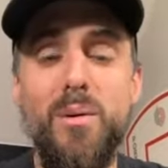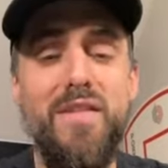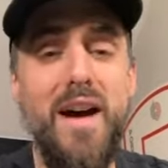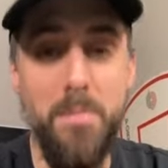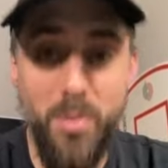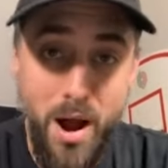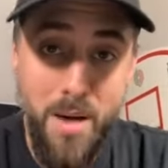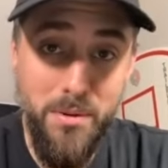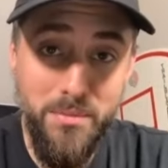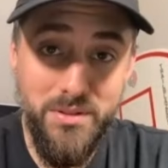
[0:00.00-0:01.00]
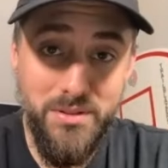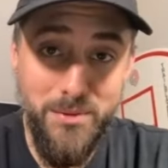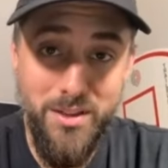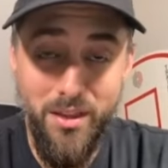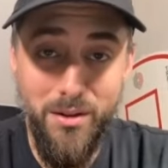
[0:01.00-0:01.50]
We've had problems
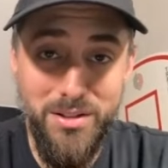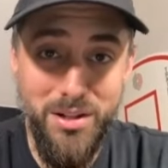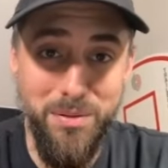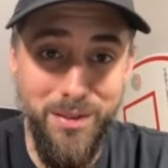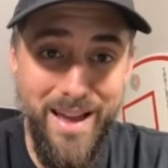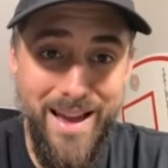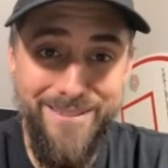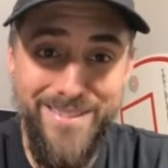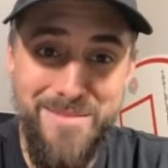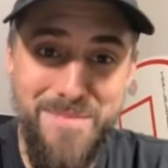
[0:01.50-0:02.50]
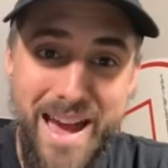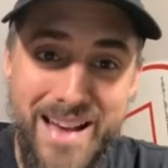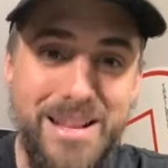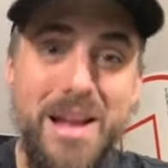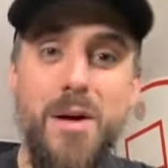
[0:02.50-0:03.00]
with YouTube Live in the
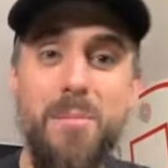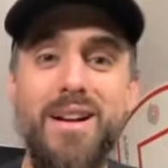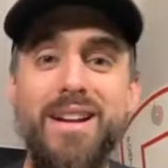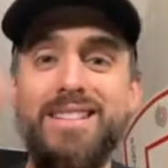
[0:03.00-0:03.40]
past, but